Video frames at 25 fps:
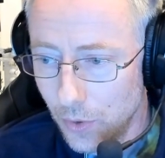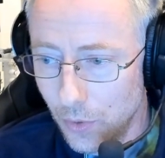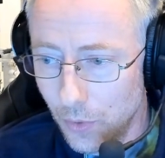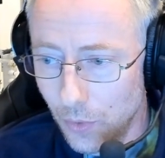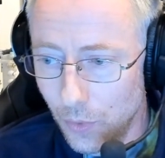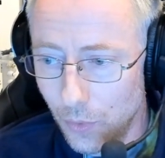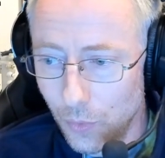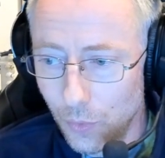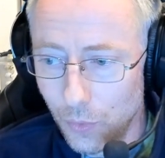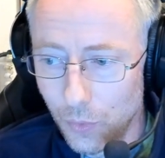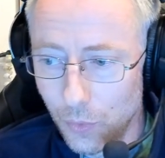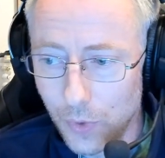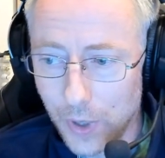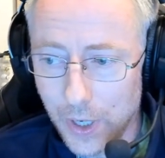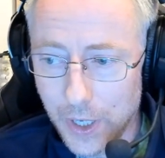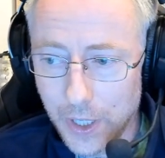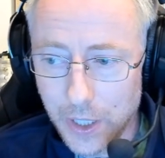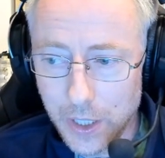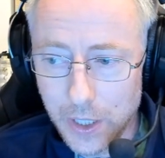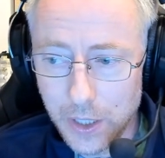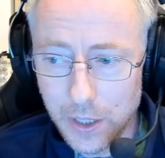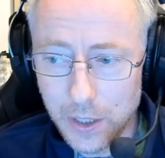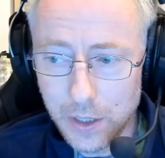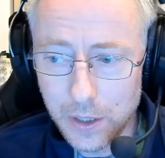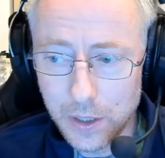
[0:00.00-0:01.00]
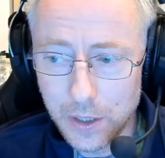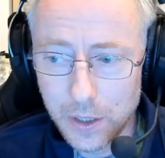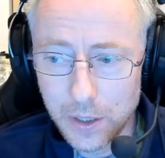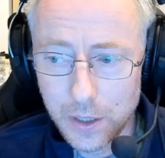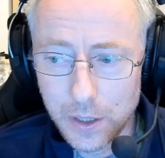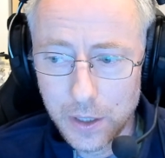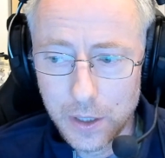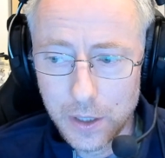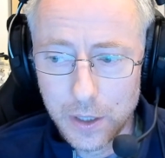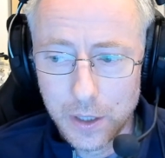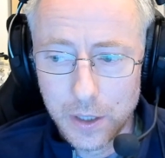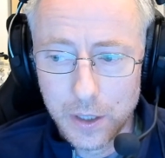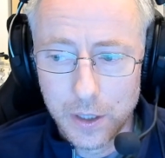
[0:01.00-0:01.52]
ready
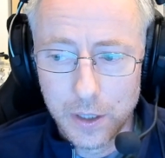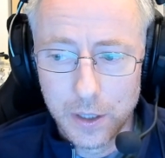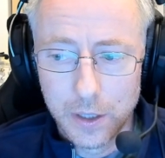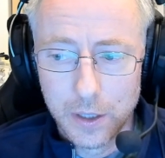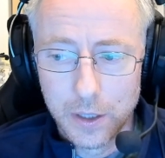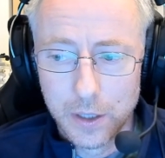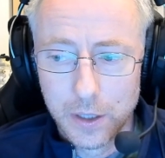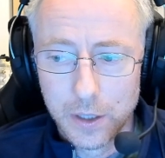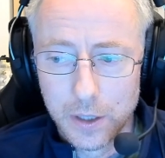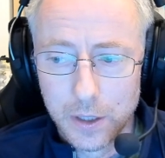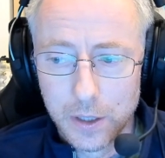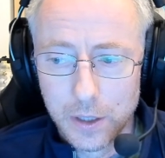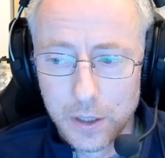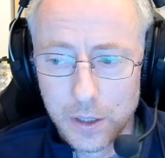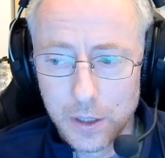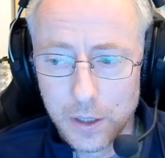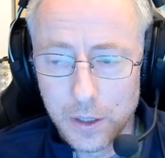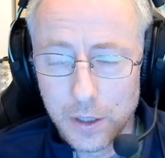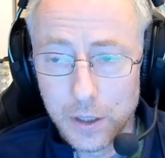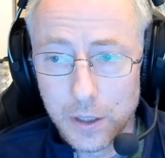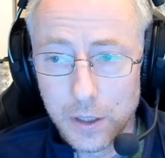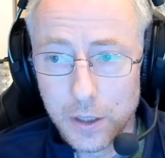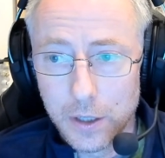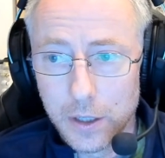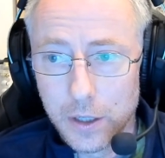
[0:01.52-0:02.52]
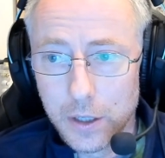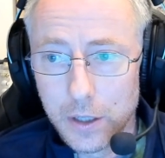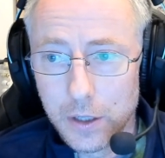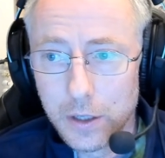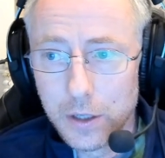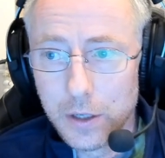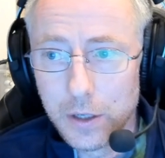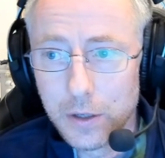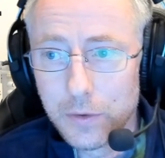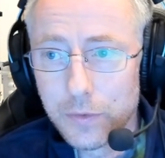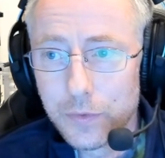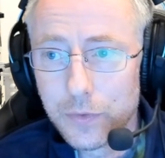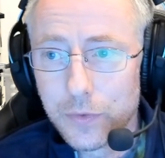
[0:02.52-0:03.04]

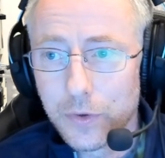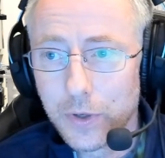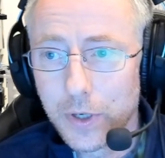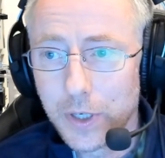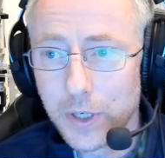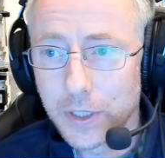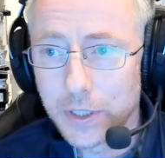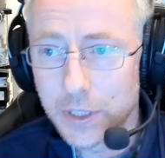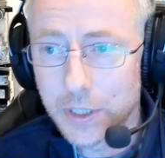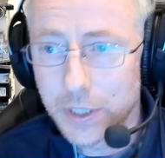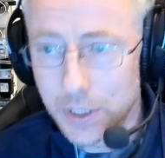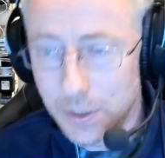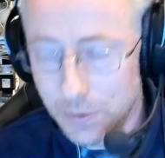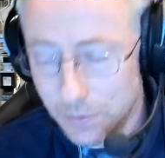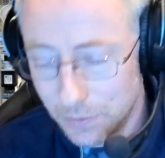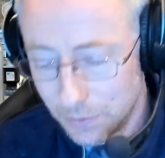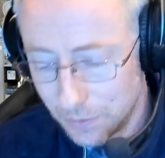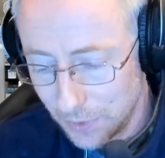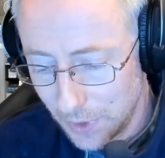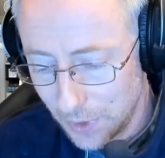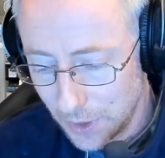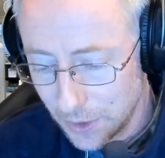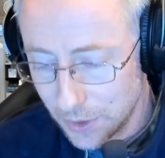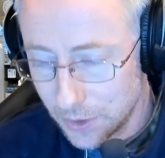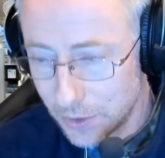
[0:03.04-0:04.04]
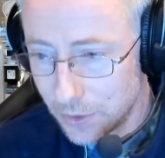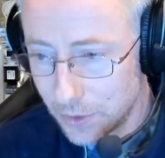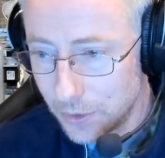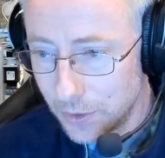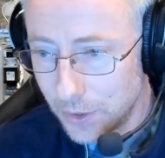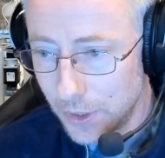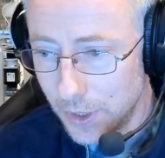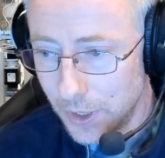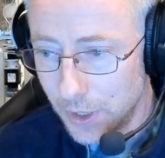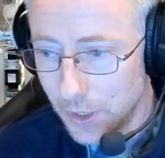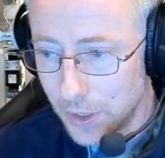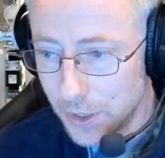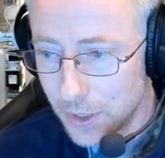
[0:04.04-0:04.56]
for ST Russell,
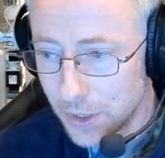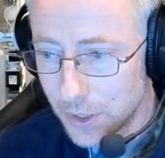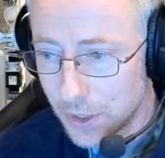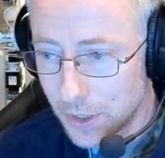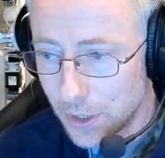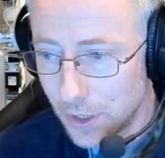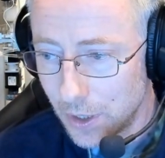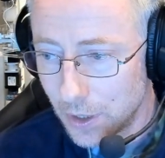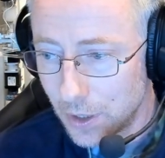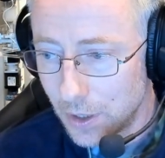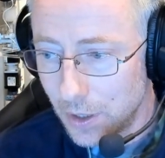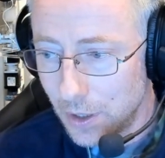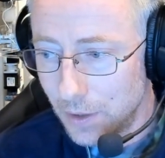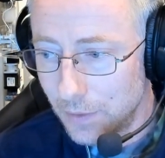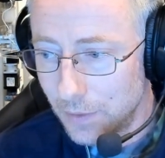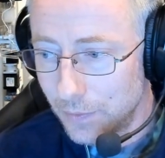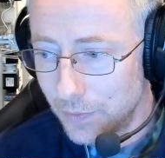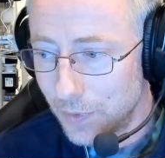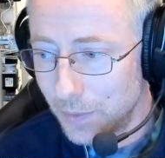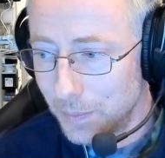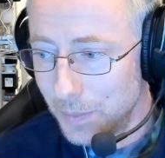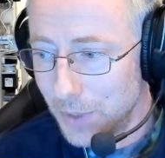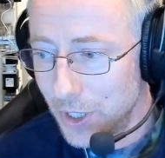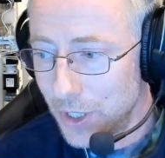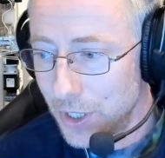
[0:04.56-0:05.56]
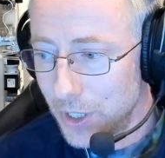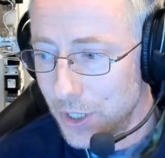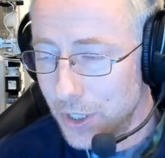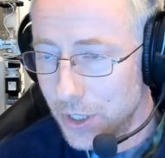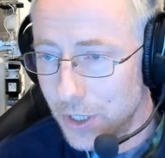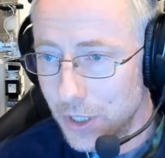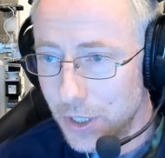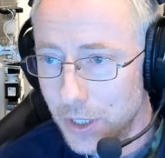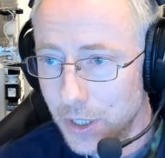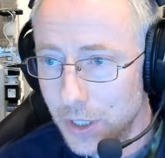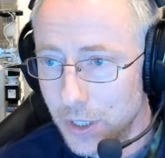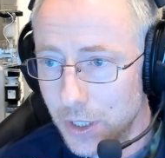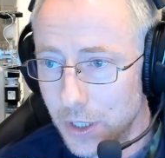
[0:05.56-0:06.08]
and I just got
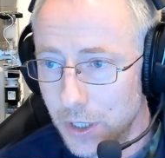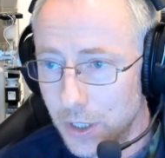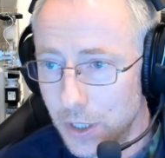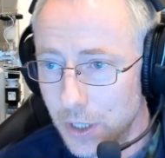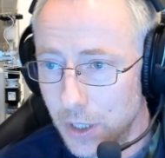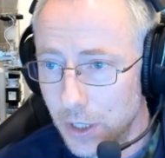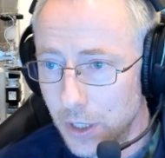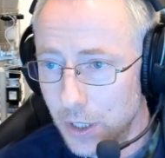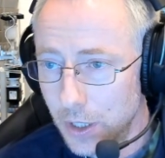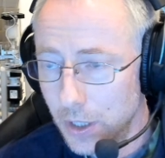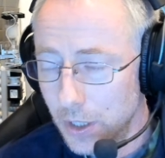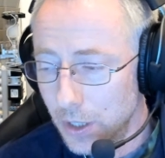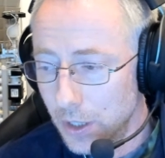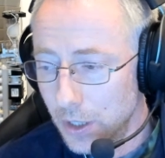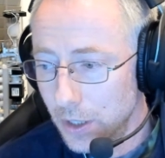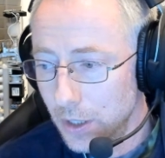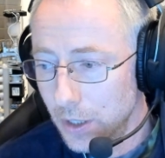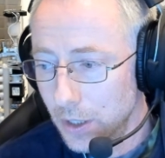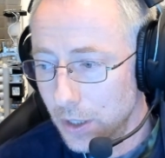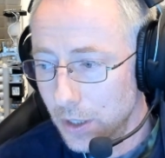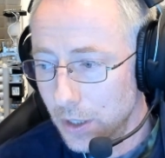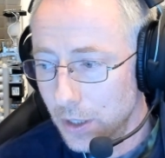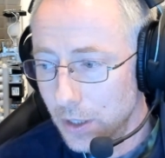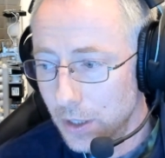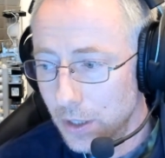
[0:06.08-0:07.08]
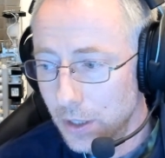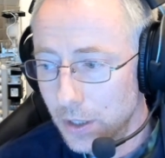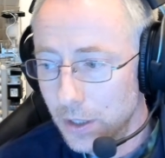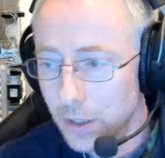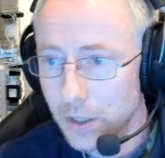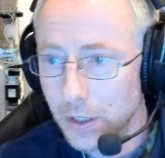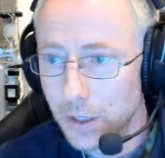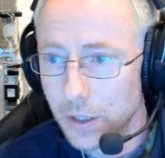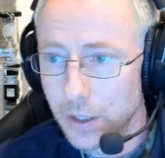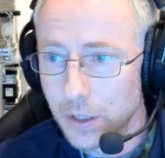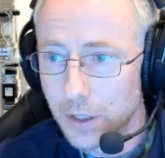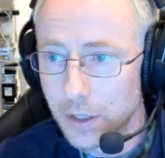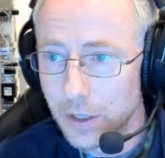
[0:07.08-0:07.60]
confirmation
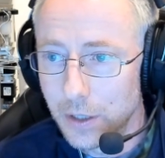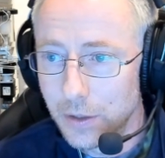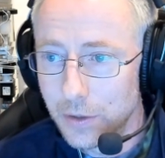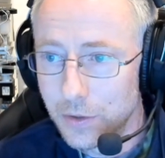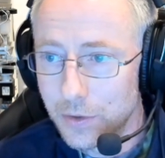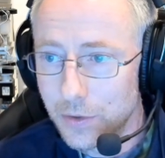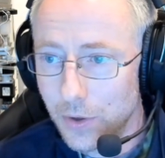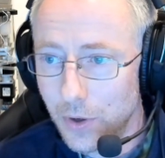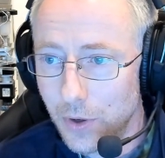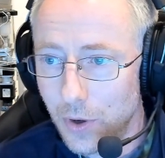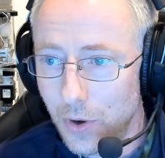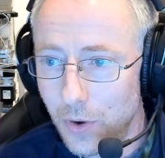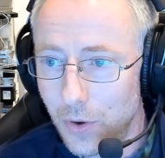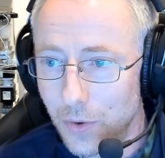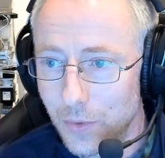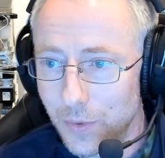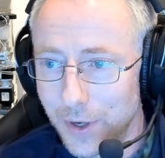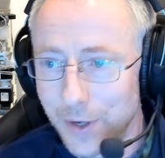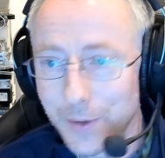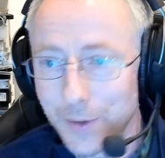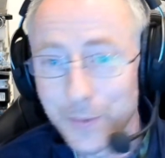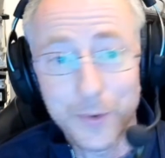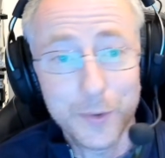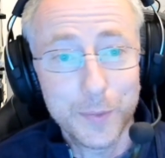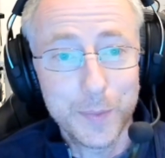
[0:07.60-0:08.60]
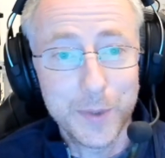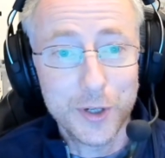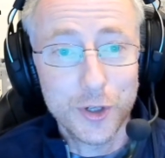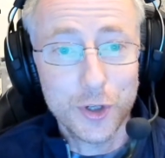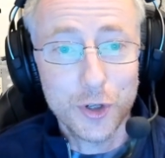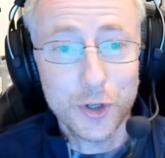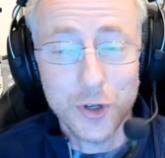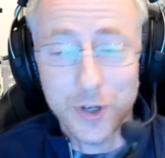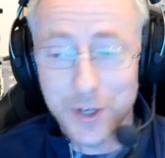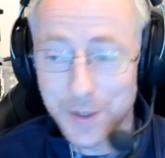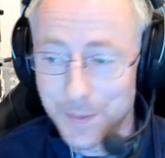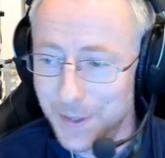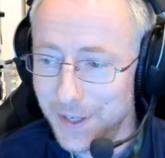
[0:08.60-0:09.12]
that he's all right with me
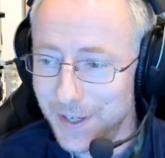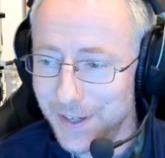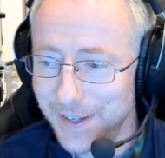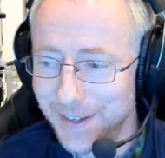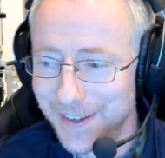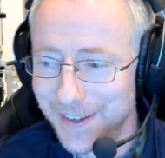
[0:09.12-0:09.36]
streaming.